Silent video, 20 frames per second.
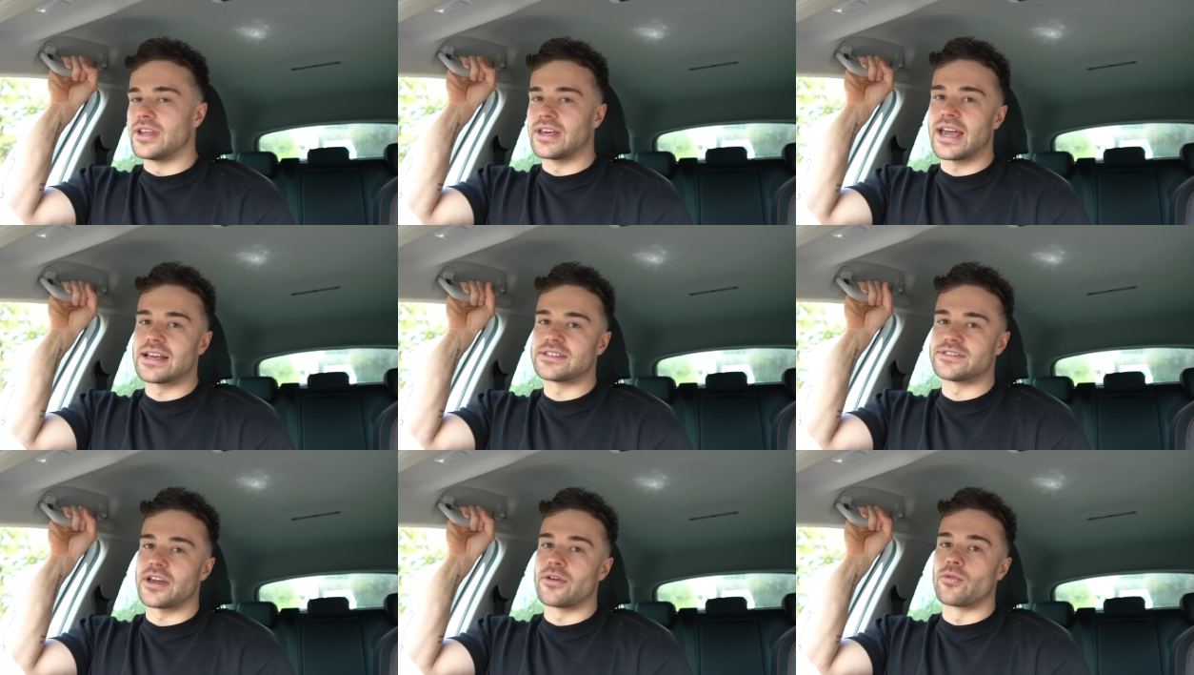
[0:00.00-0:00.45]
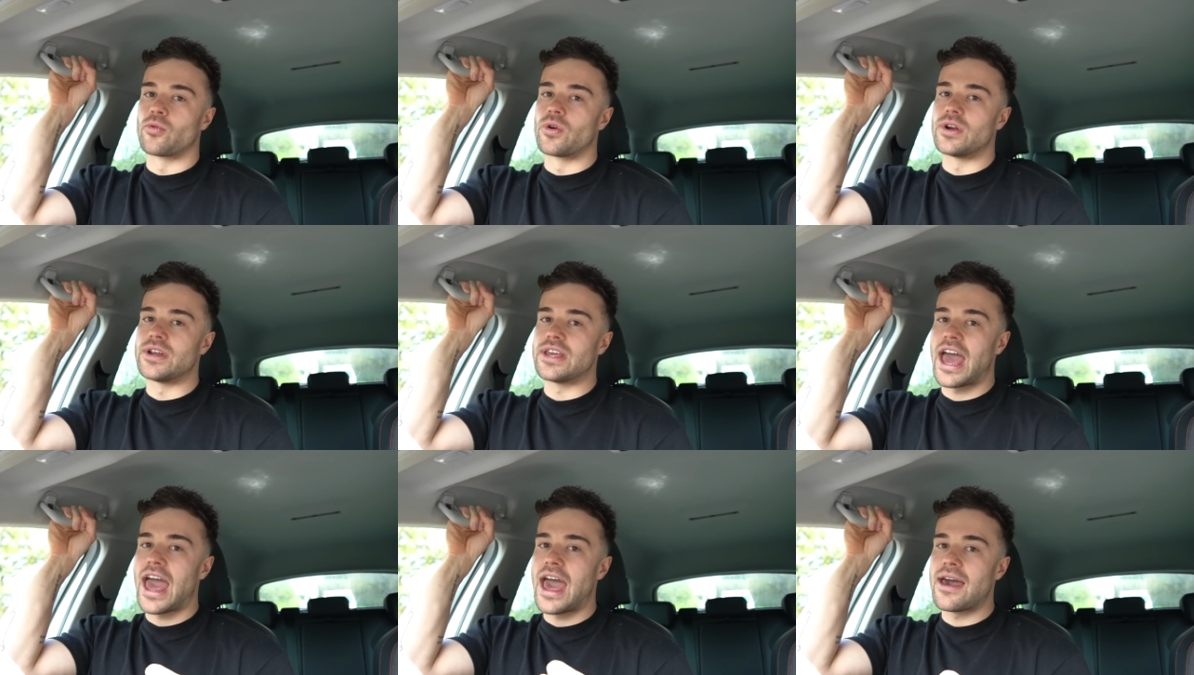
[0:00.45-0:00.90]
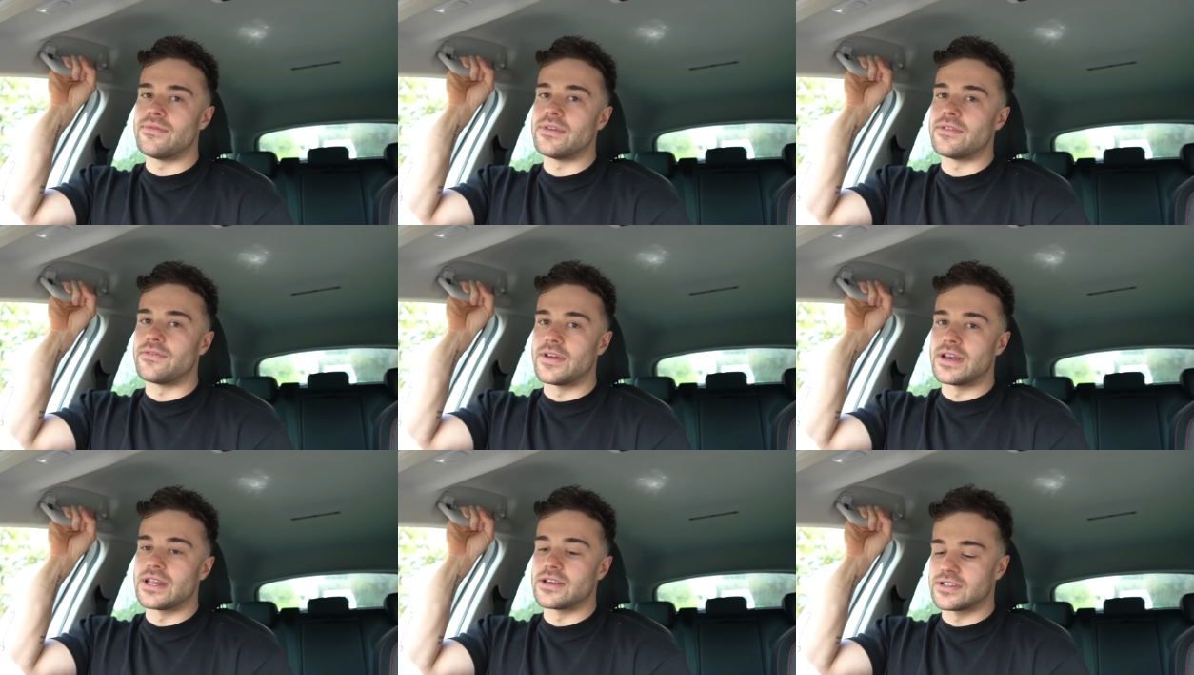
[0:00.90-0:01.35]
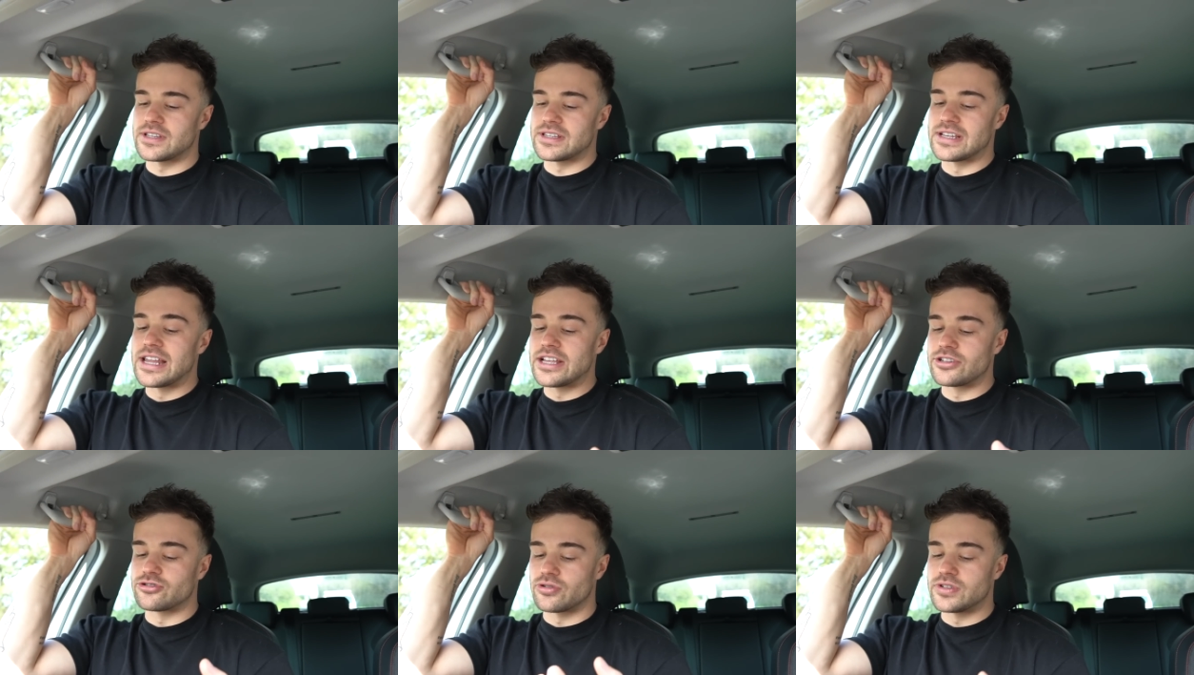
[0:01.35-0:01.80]
It gets like really heavy feeling because
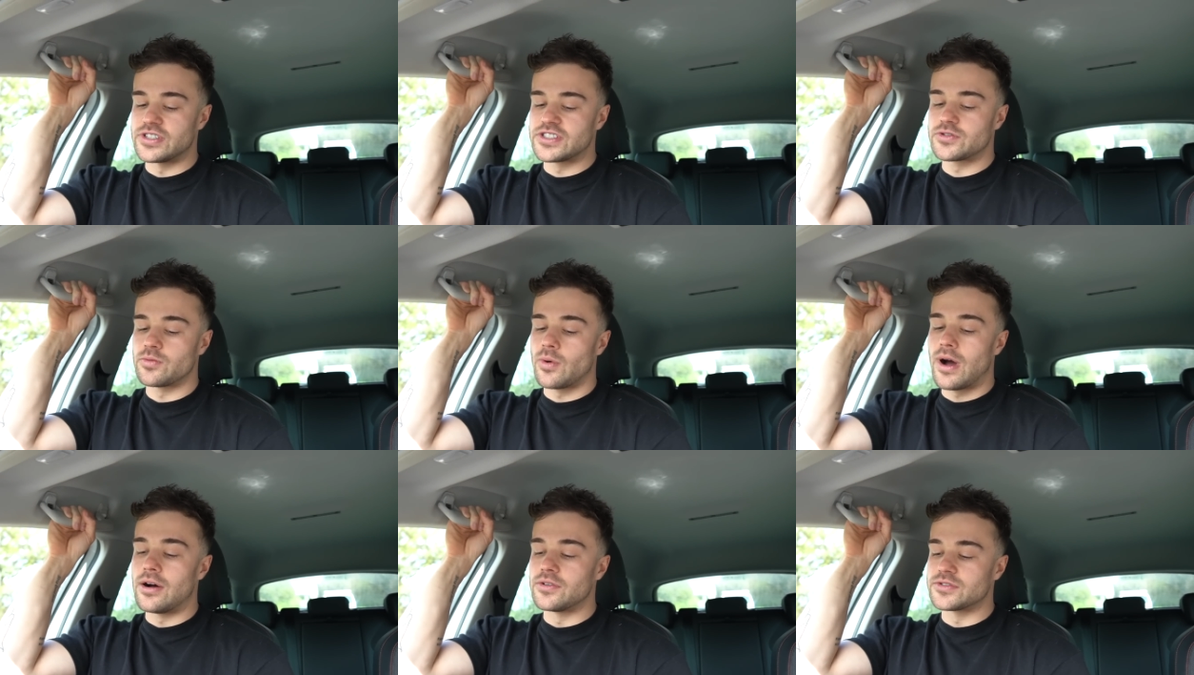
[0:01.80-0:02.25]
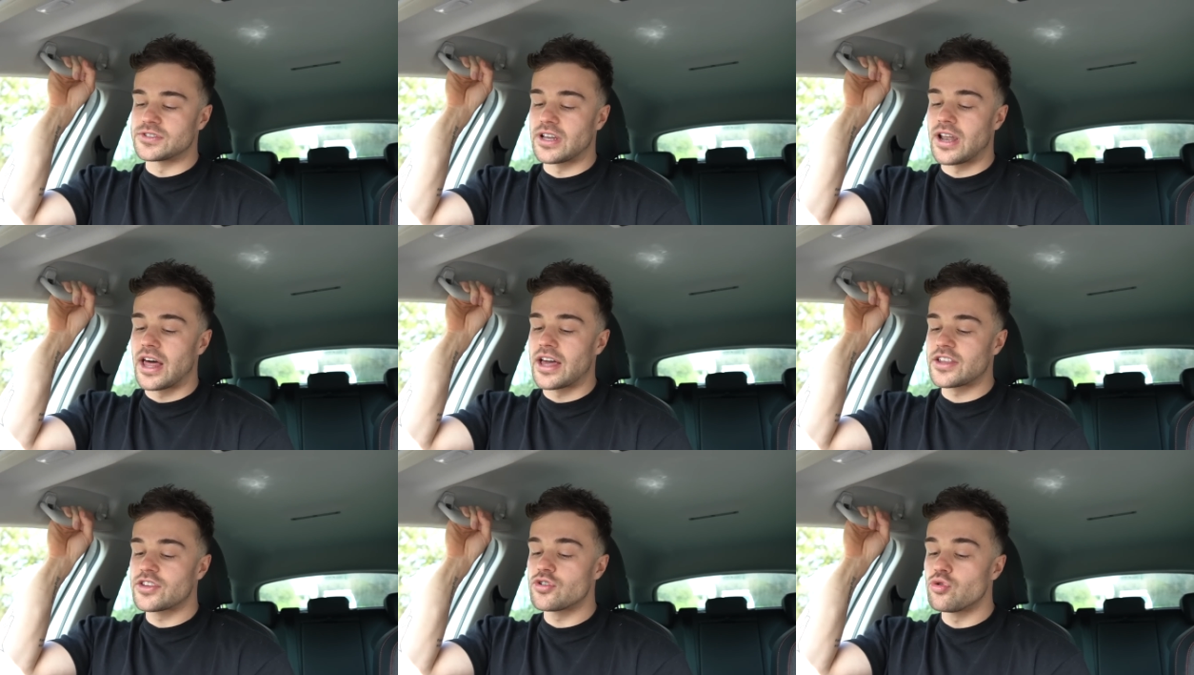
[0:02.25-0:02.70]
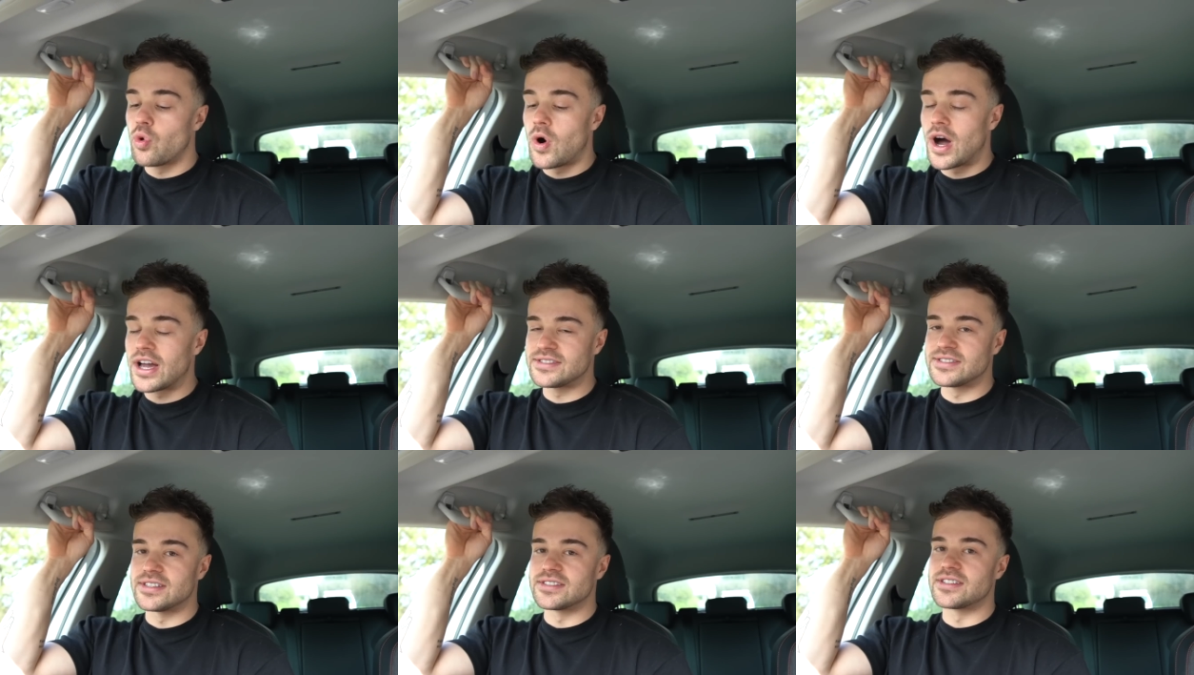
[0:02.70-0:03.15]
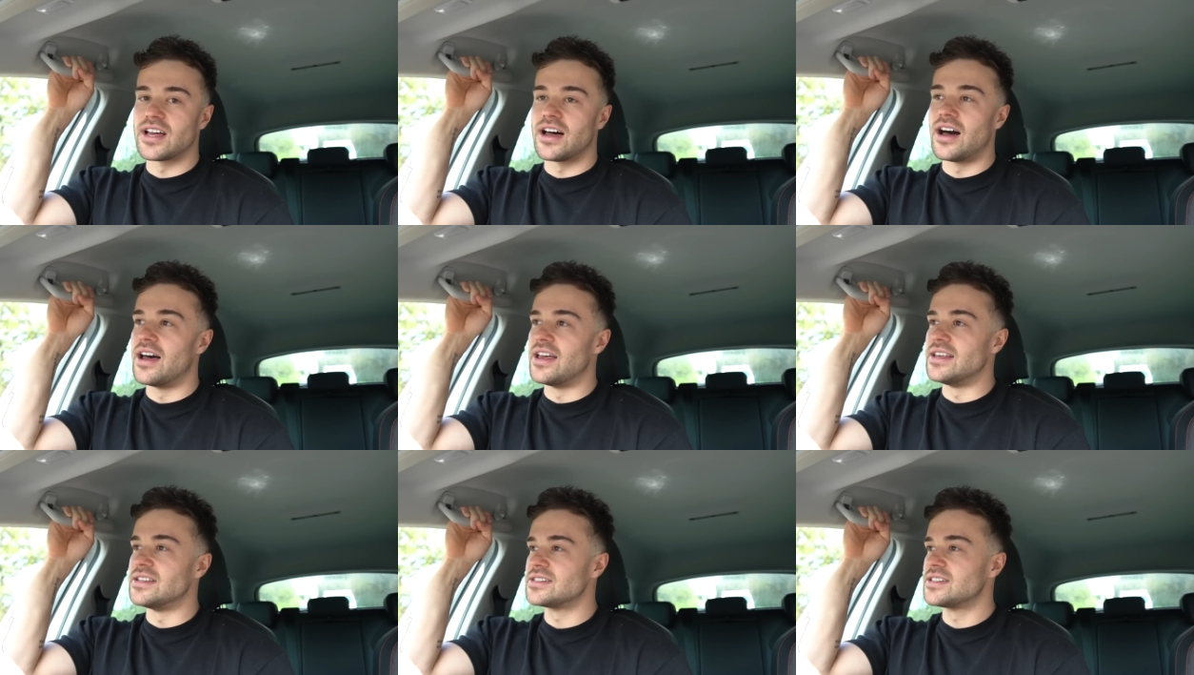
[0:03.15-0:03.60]
it literally swells to like twice the
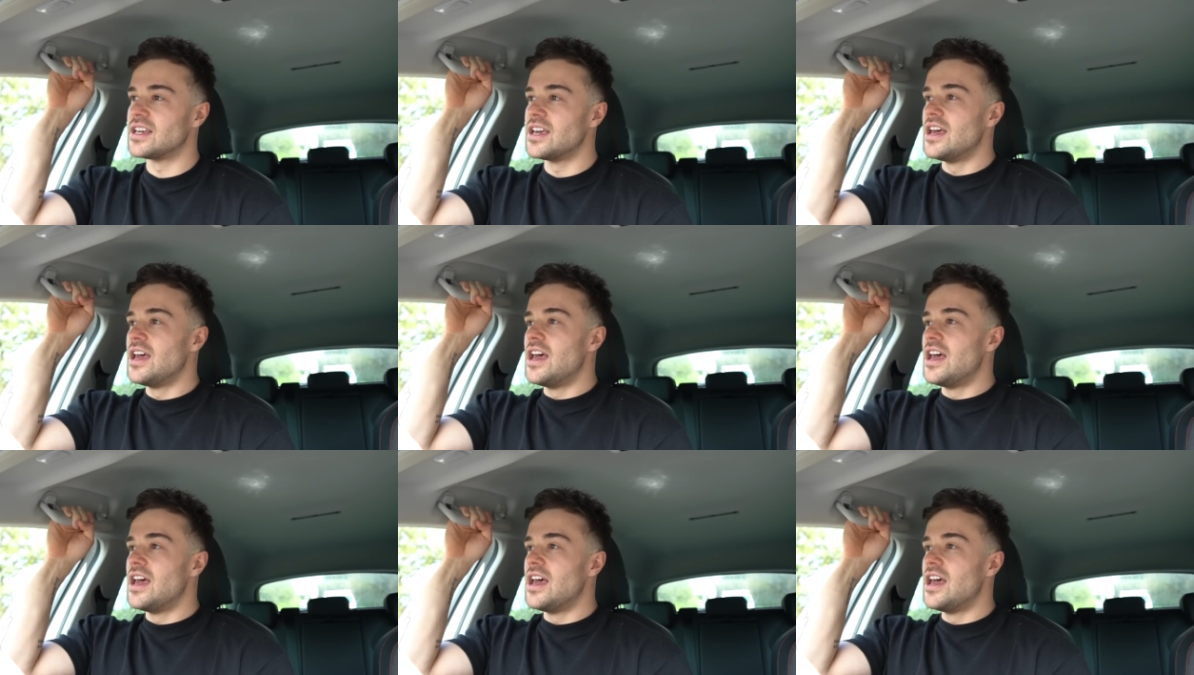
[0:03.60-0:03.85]
size.